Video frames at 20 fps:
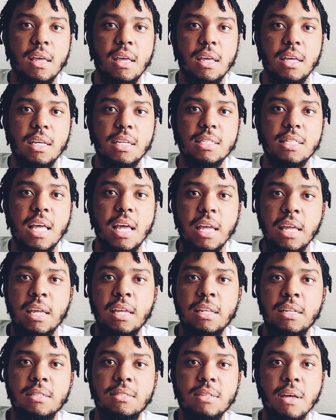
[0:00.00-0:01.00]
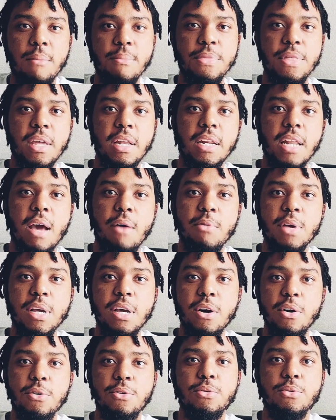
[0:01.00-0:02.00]
is that it is something that we
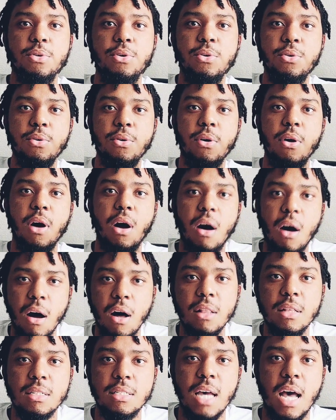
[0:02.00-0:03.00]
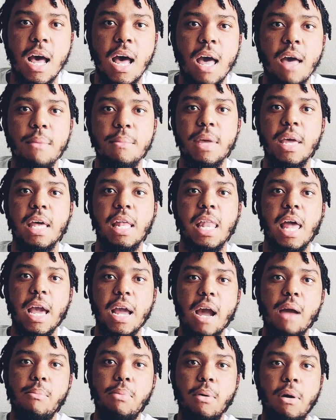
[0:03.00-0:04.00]
go through all the time. And like
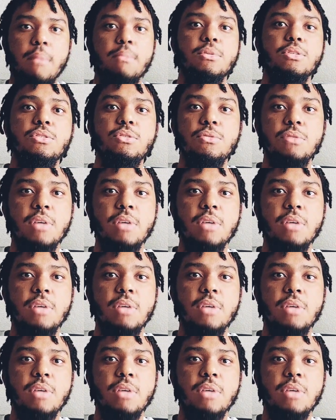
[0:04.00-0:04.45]
I promised you